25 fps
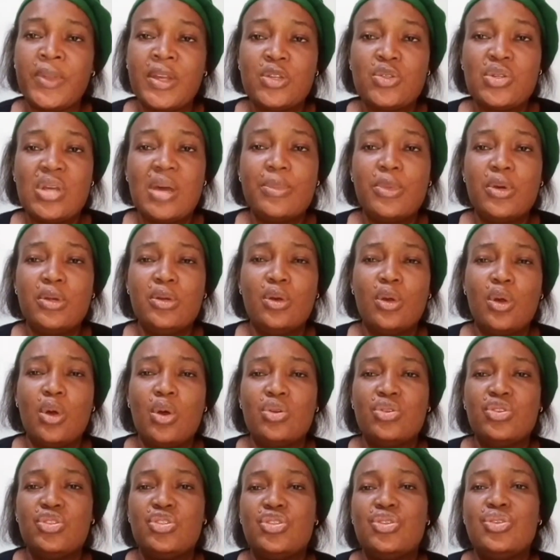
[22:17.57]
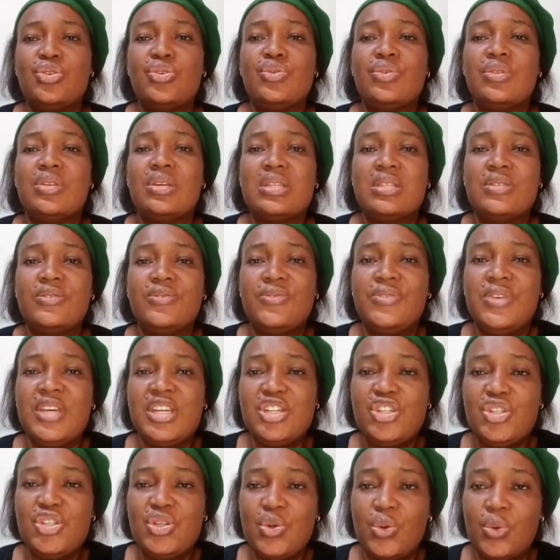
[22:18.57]
So I'm going to continue this
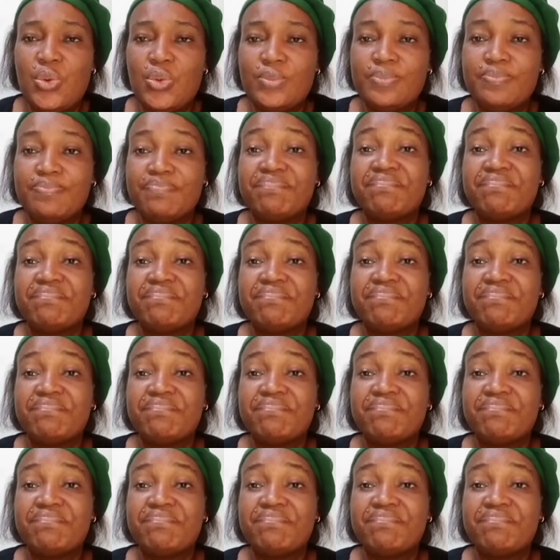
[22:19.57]
video.